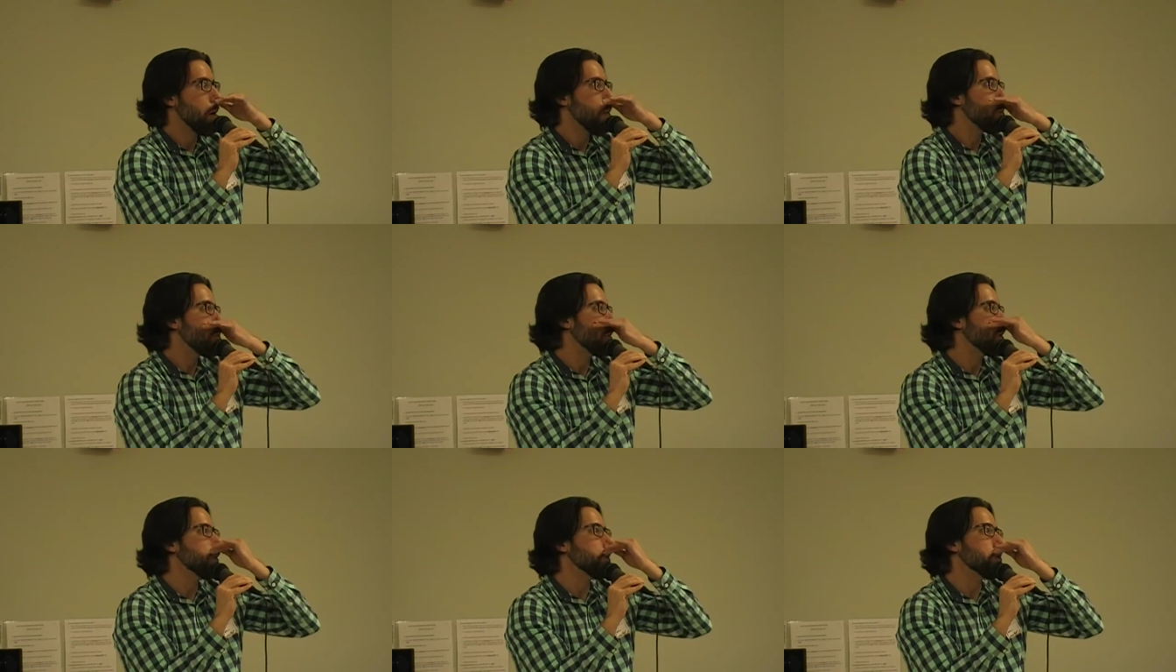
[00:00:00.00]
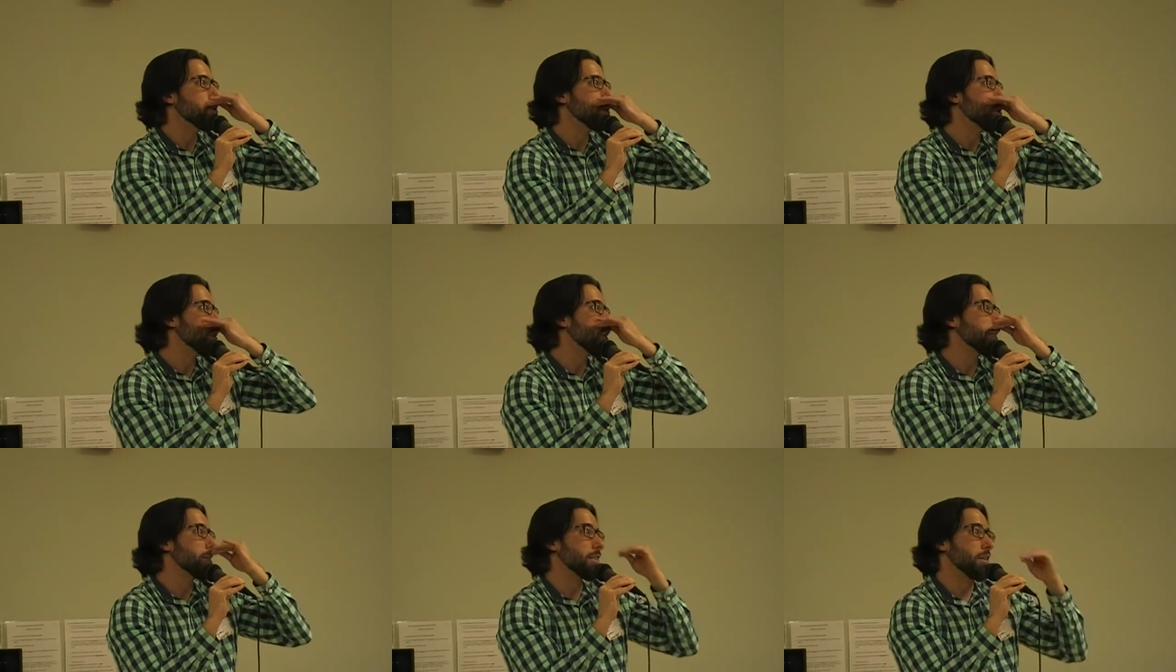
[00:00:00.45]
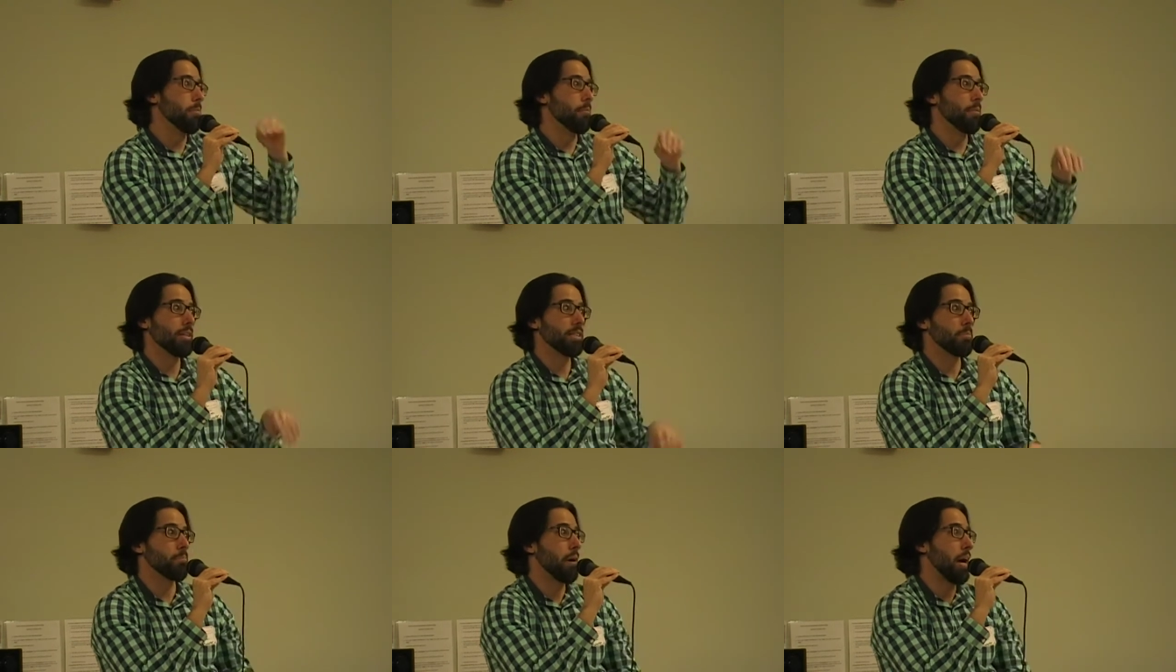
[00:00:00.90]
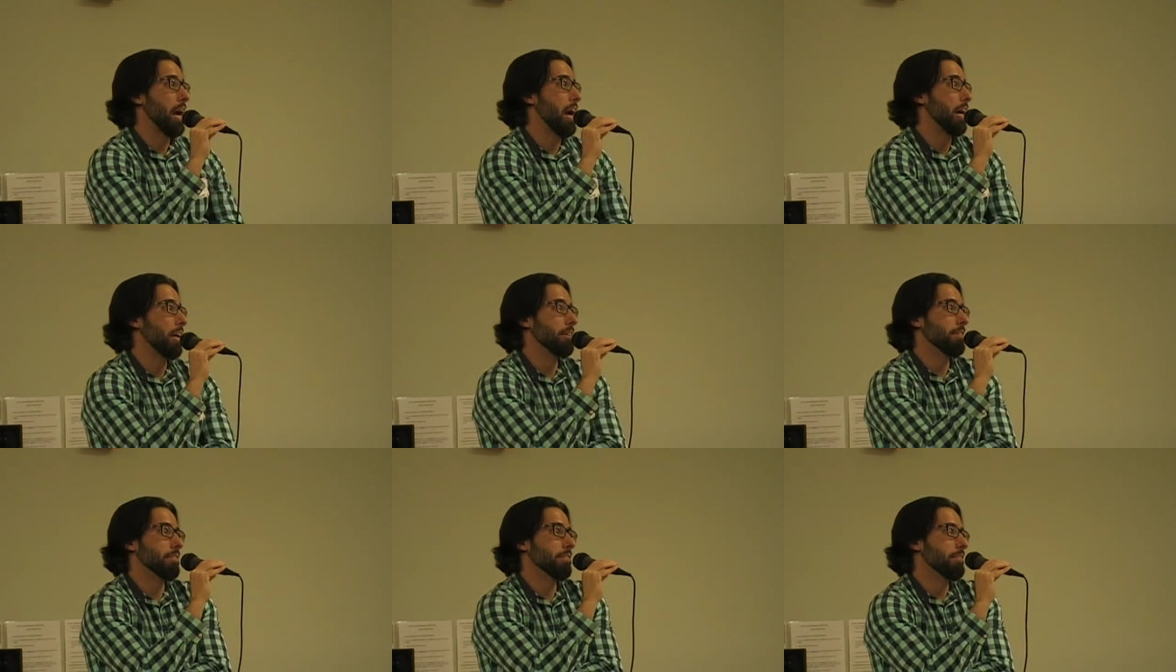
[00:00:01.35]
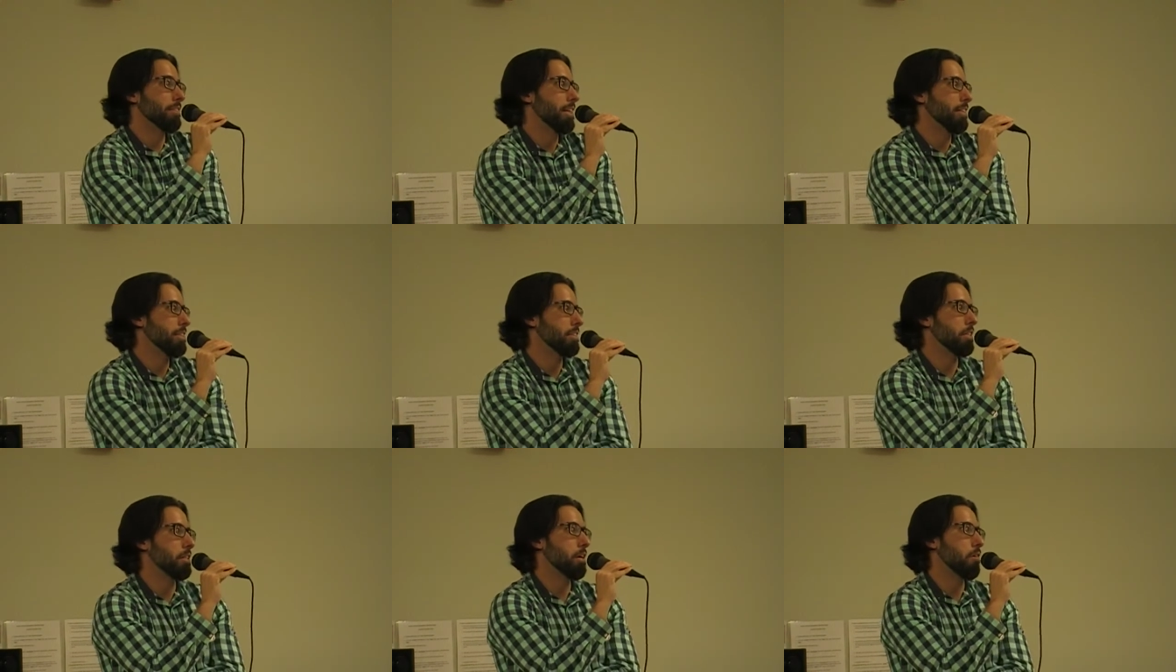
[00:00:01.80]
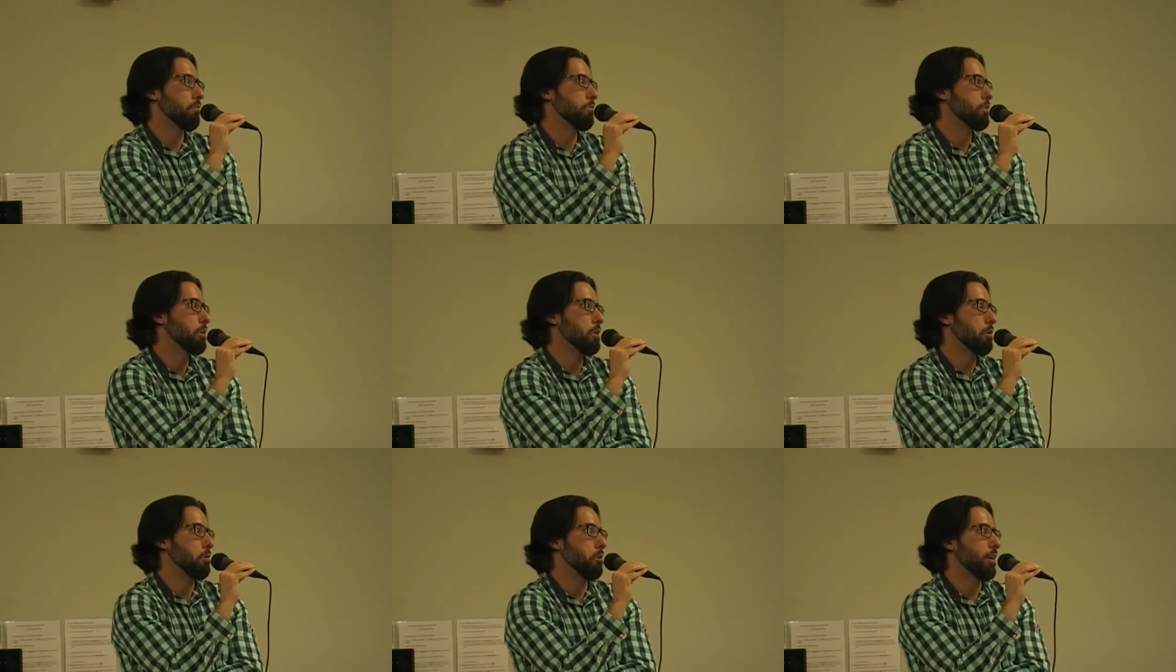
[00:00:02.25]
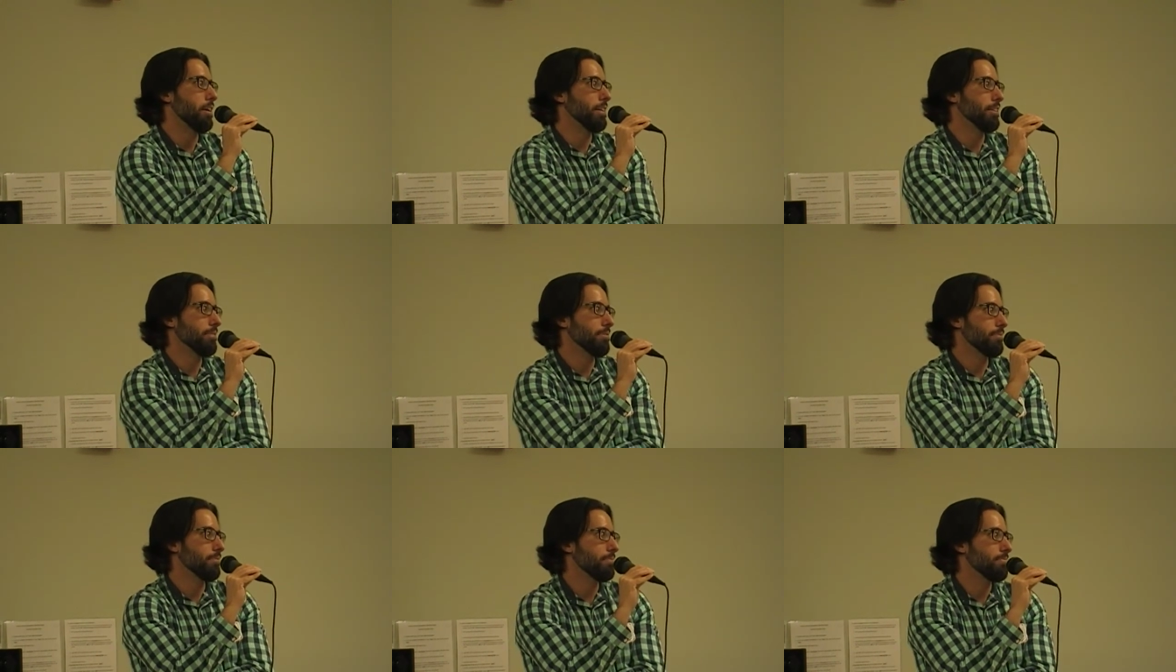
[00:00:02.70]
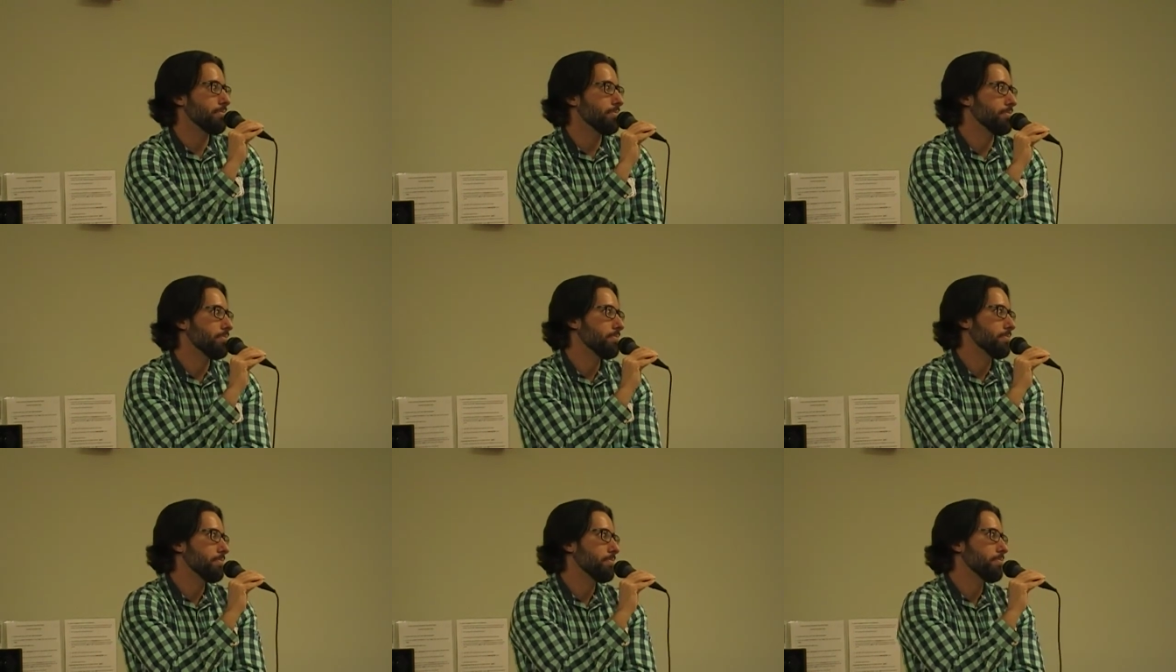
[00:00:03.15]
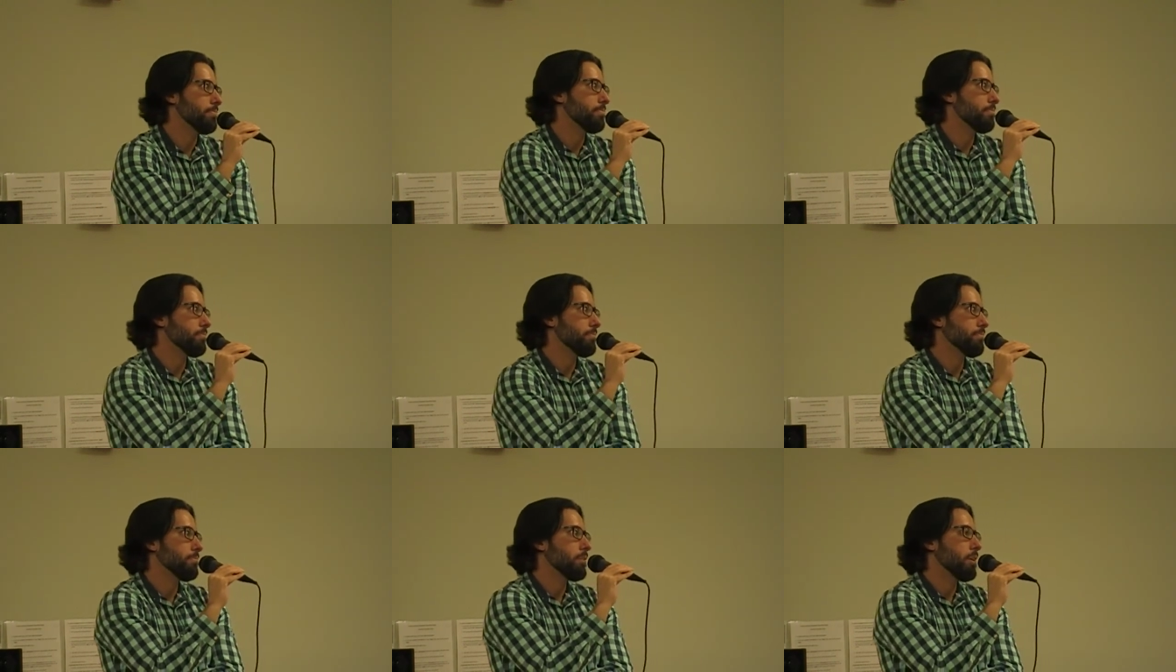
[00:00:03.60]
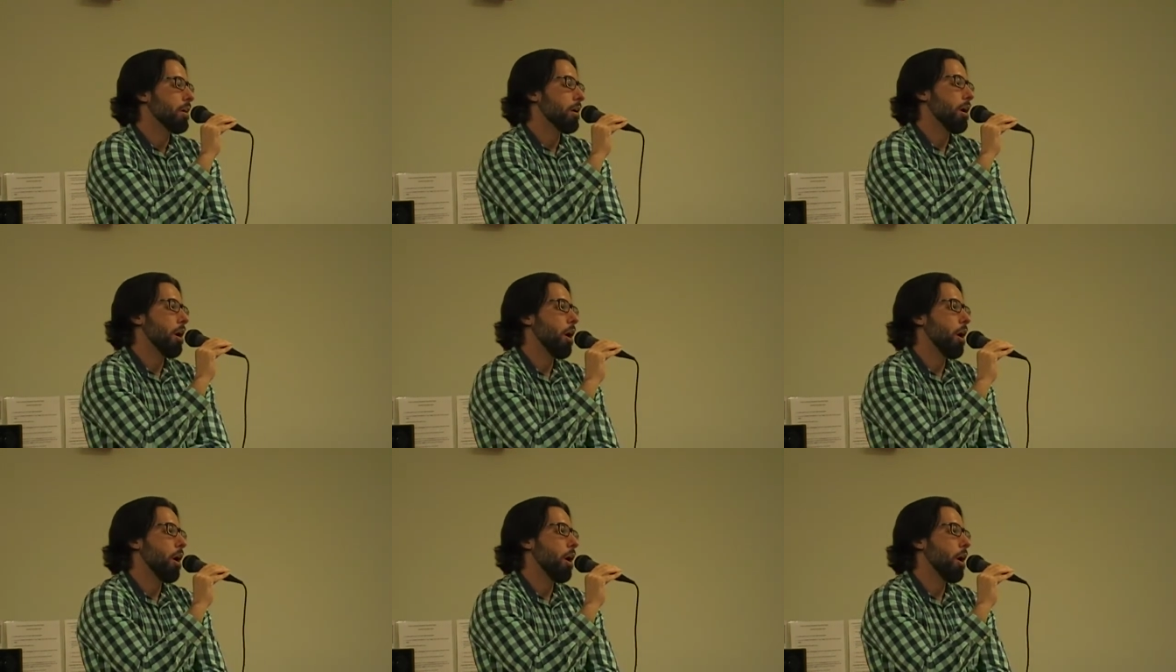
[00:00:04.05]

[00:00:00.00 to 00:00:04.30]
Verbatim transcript: But usually it's a mixed bag. That's the tough thing, right? What do you consider a bottom factor?